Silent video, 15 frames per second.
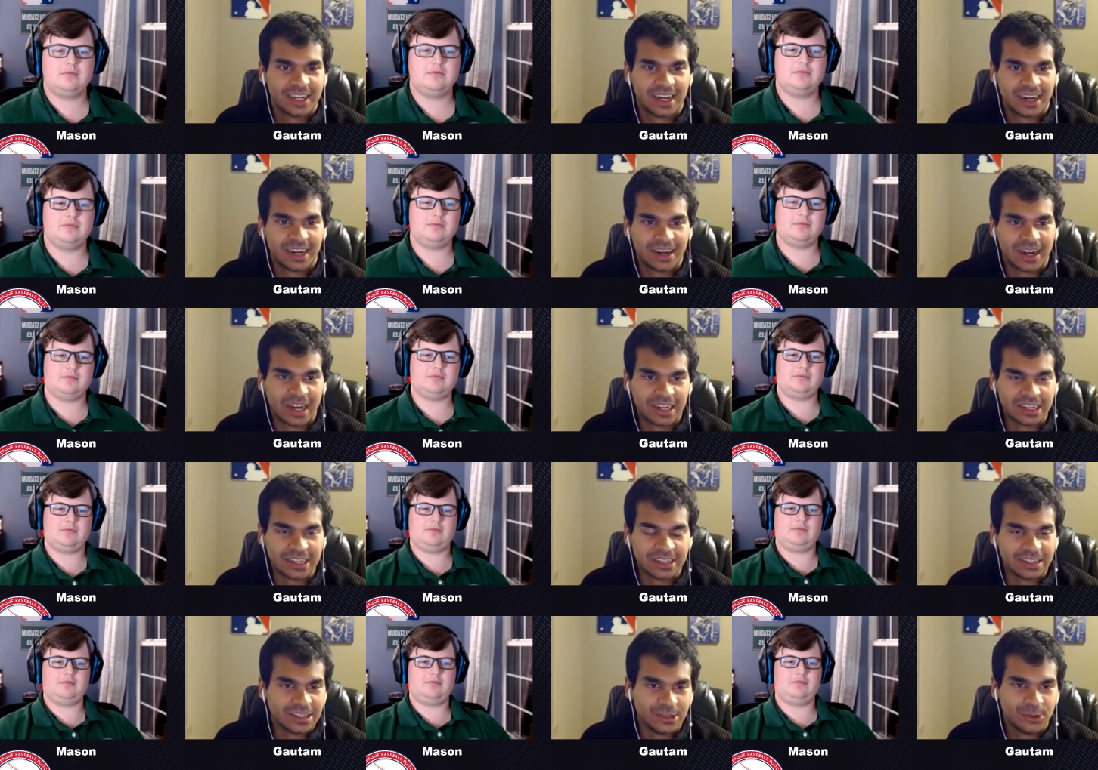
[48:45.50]
Speaker 1: uh,
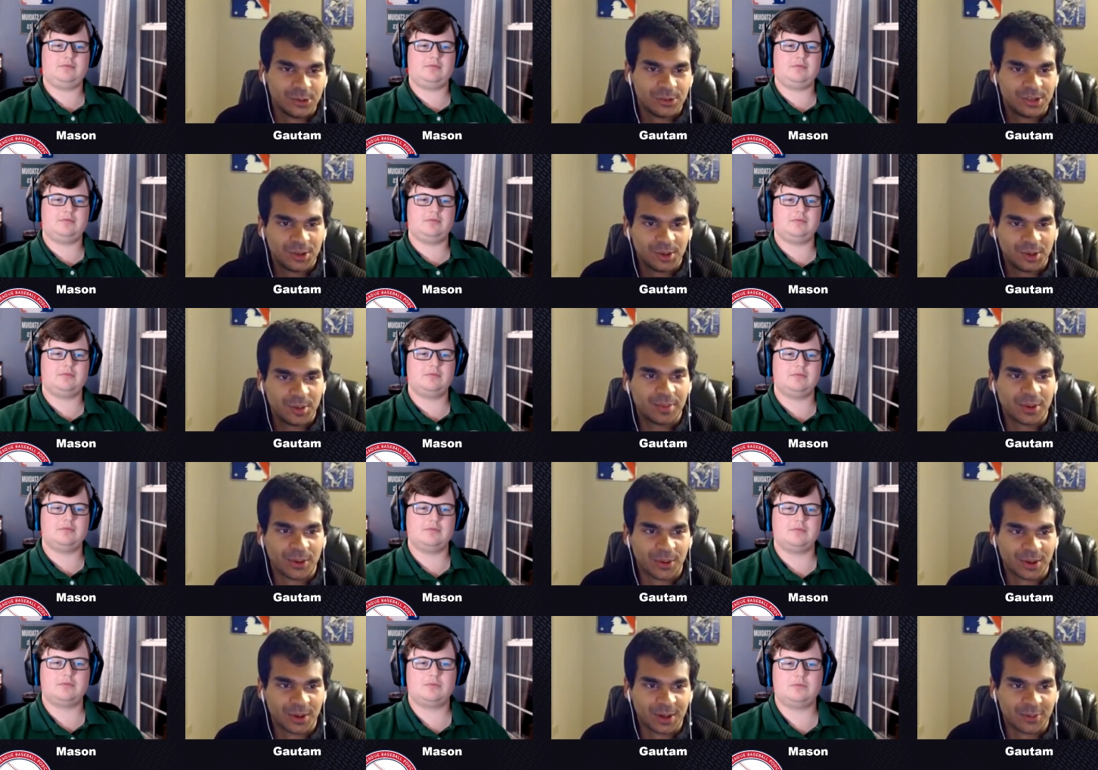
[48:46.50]
on YouTube
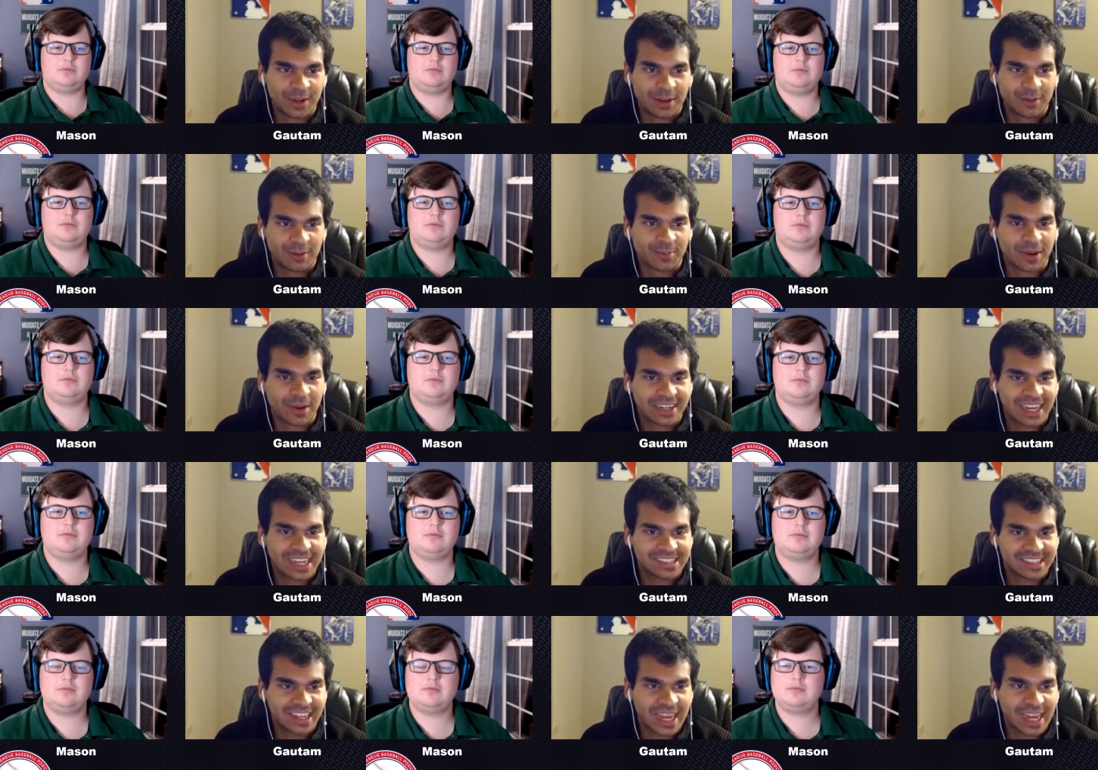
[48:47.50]
or your favorite
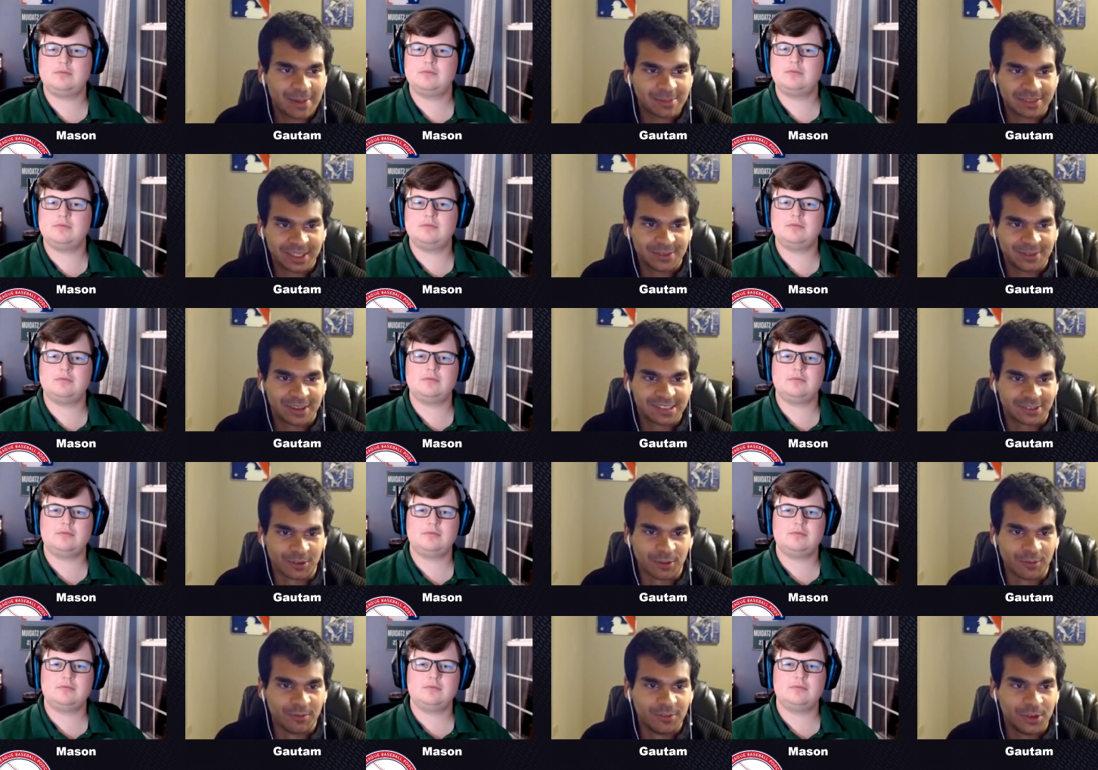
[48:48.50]
podcasting apps. Leave us a
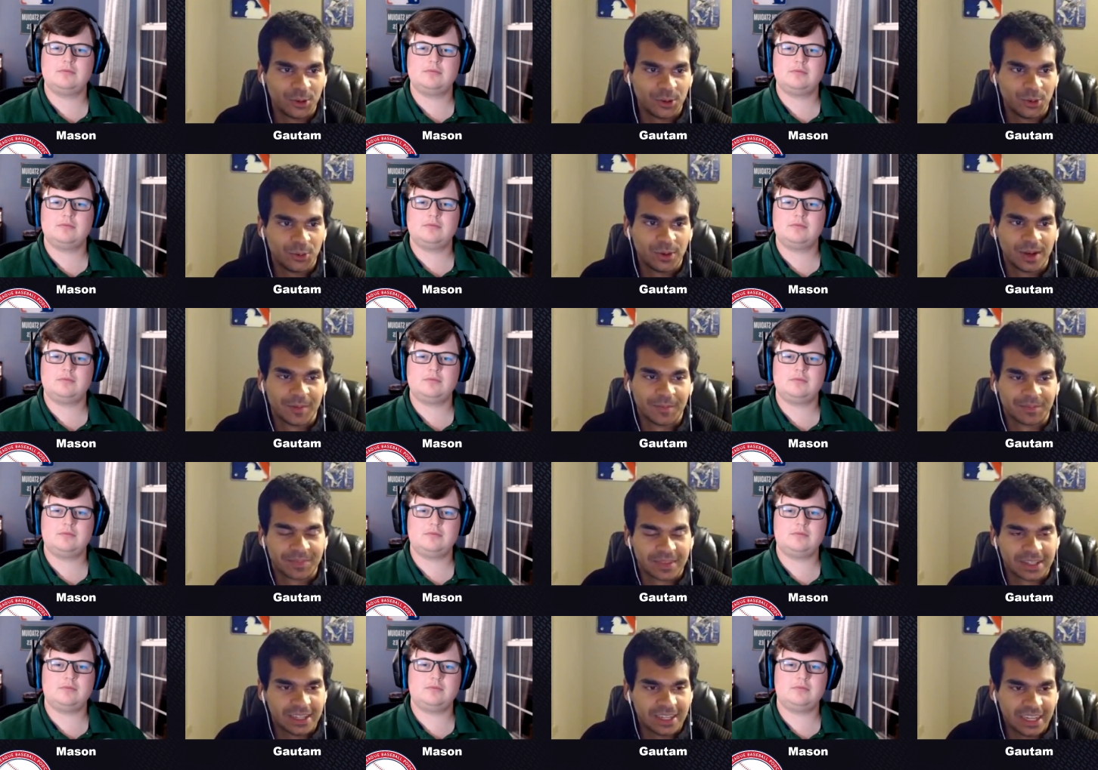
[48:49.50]
review
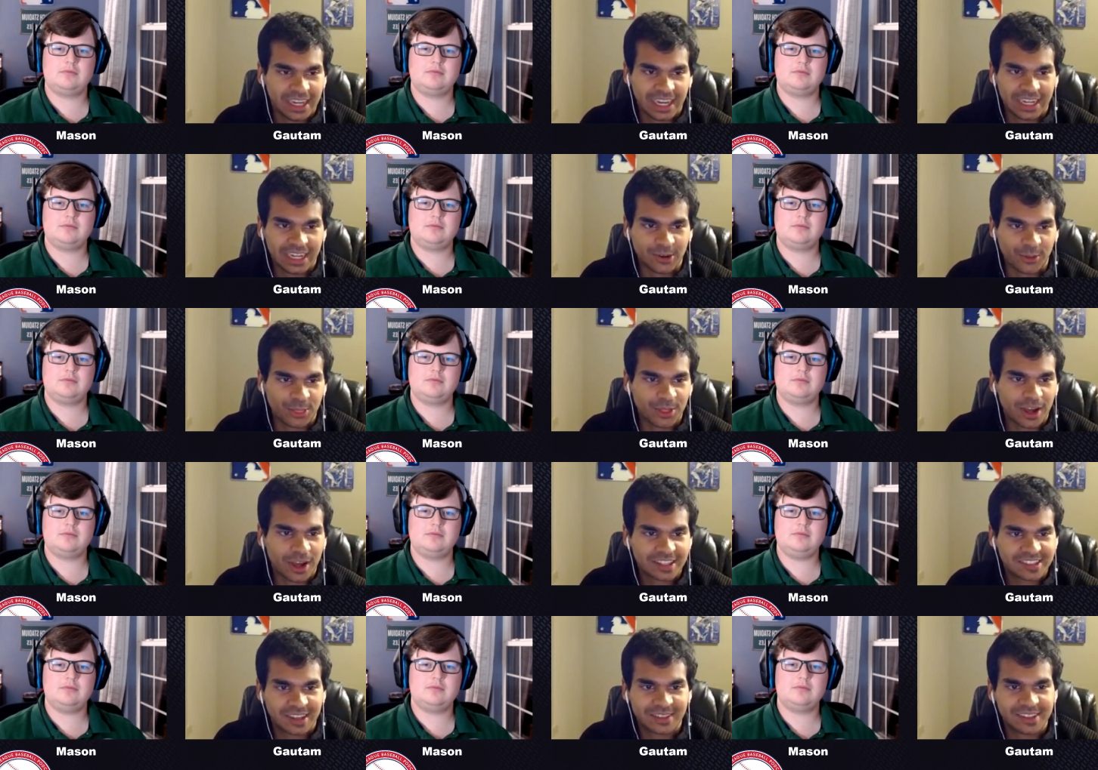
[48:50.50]
and your
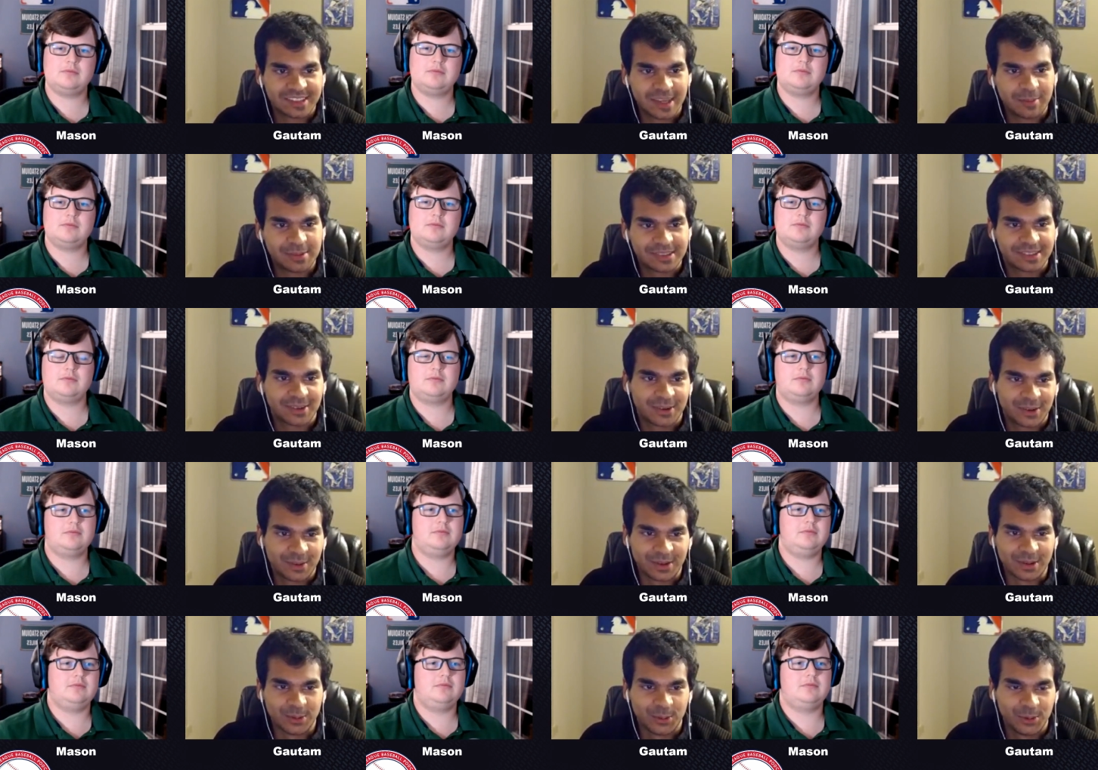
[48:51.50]
thoughts on this
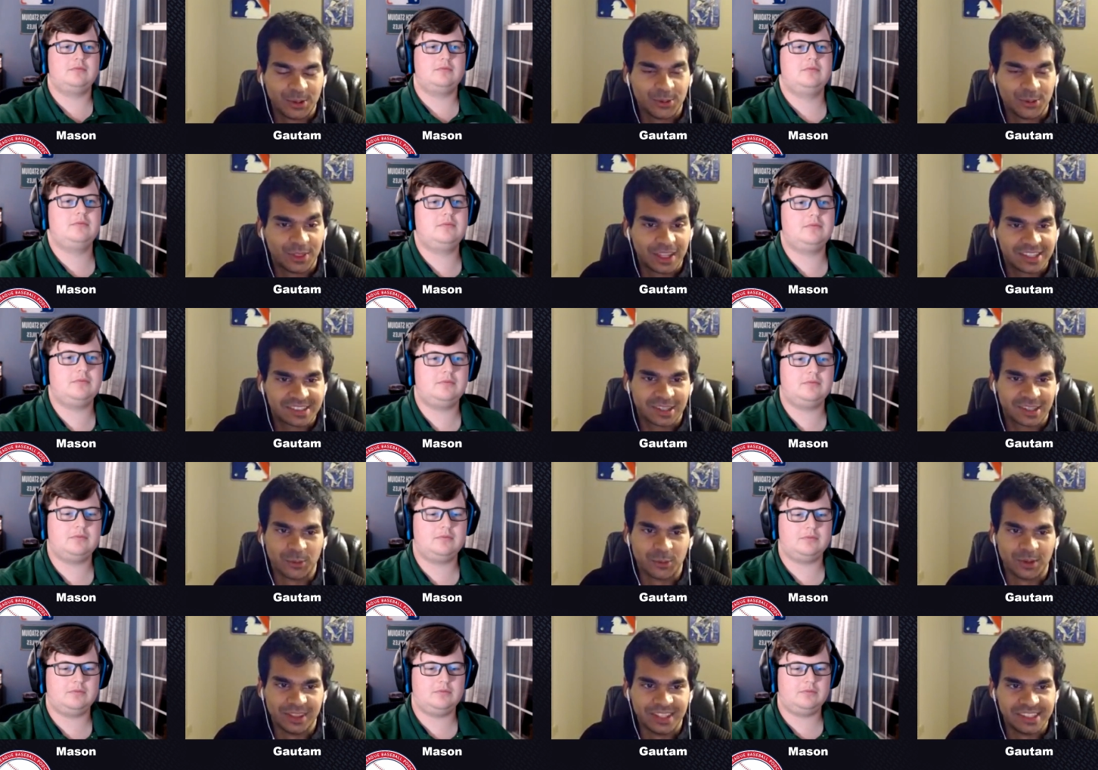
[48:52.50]
episode. Who do you think is going to
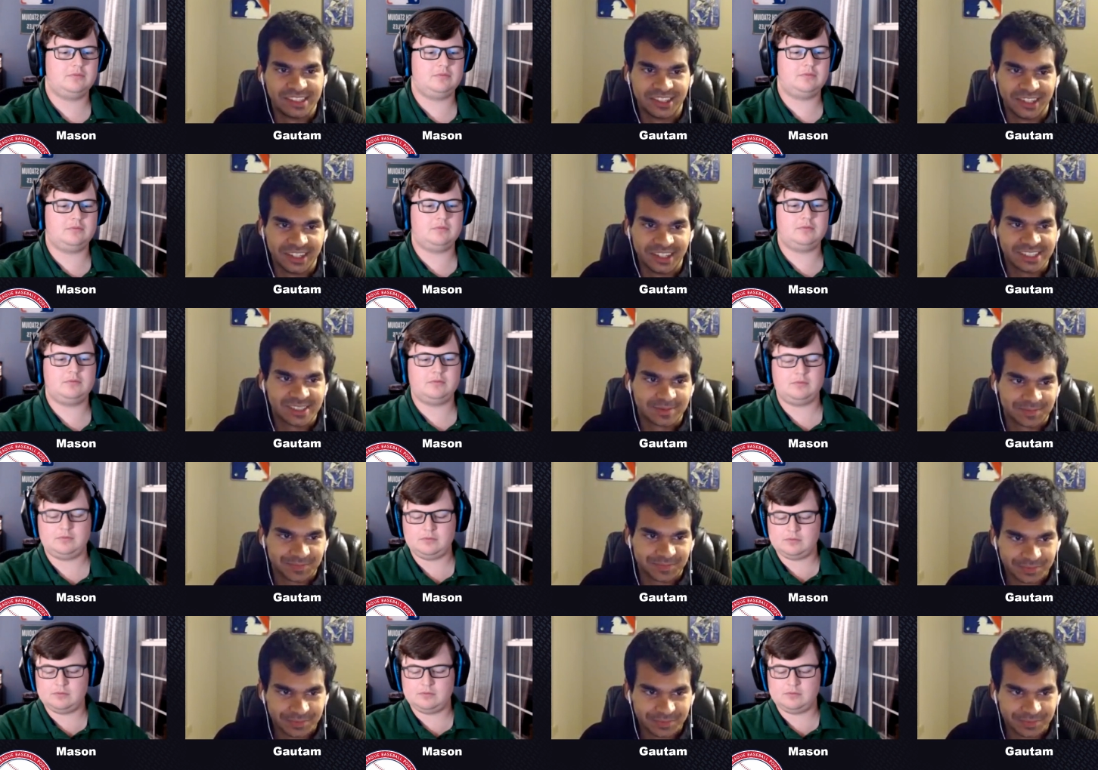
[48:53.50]
win this series?